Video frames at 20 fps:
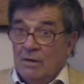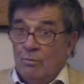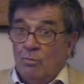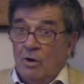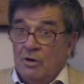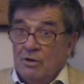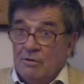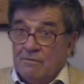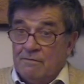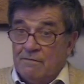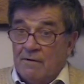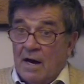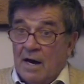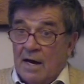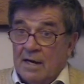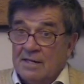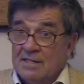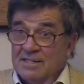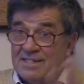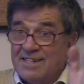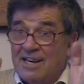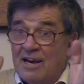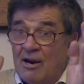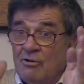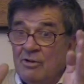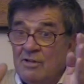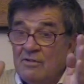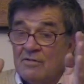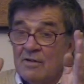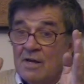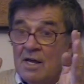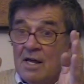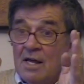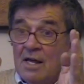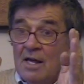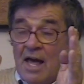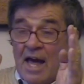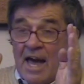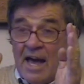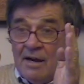what you find is
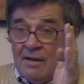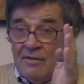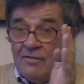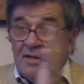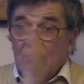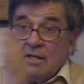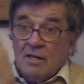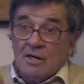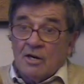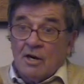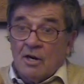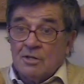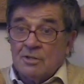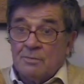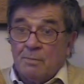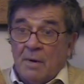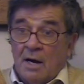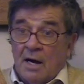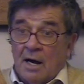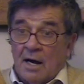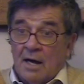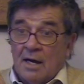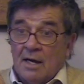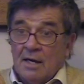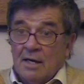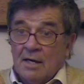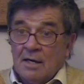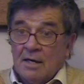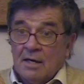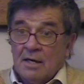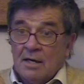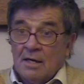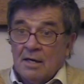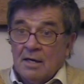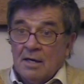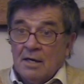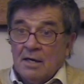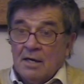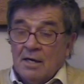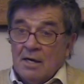anything that goes by
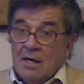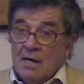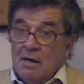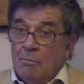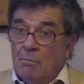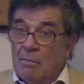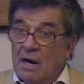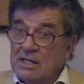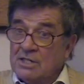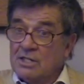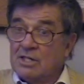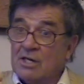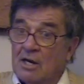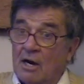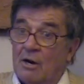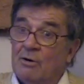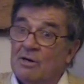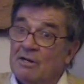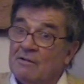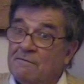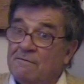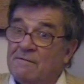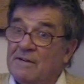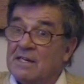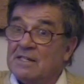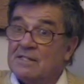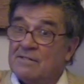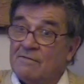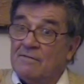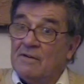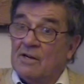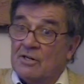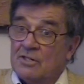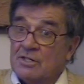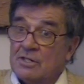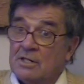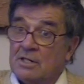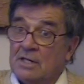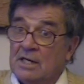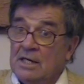must go at a fixed
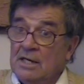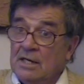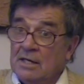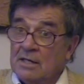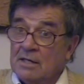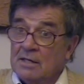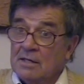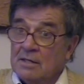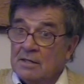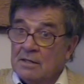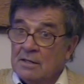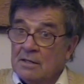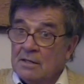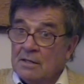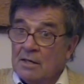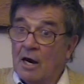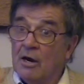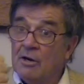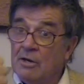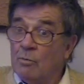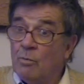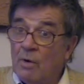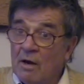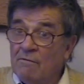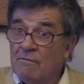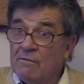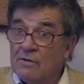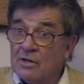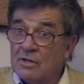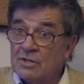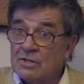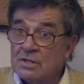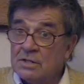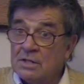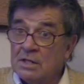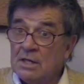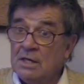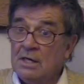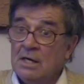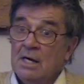velocity, only one
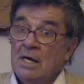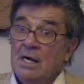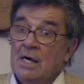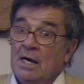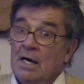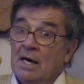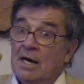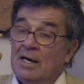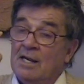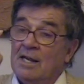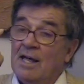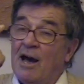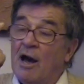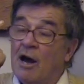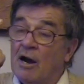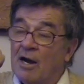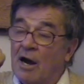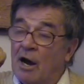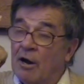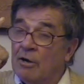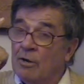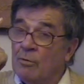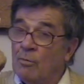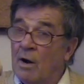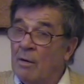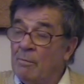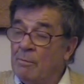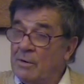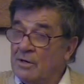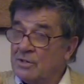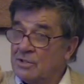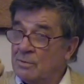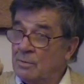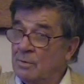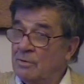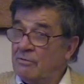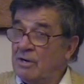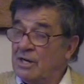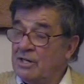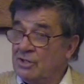velocity, and only one possible
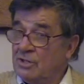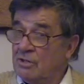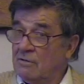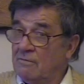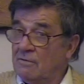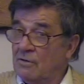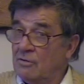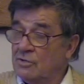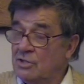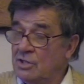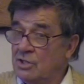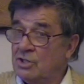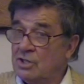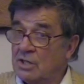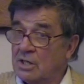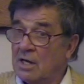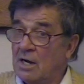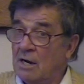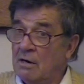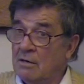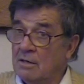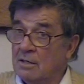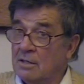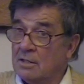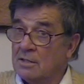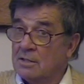ratio of voltage to current.